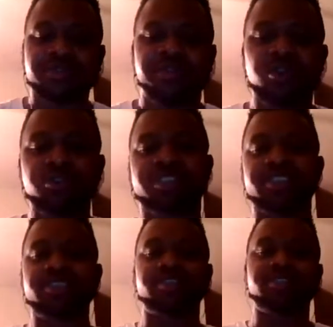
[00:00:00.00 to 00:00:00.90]
full
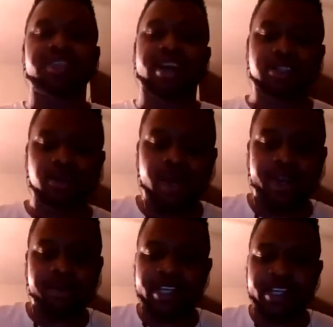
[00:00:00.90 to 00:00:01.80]
seasons out the
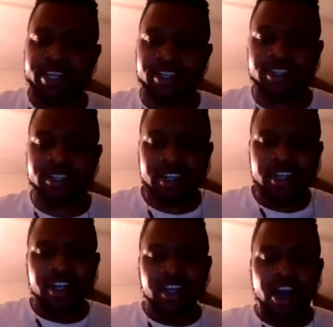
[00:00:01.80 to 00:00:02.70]
way, man, and
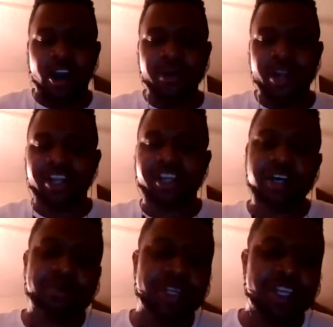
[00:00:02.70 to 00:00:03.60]
already
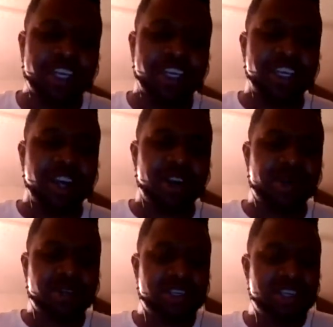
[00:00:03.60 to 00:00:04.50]
coming to ego.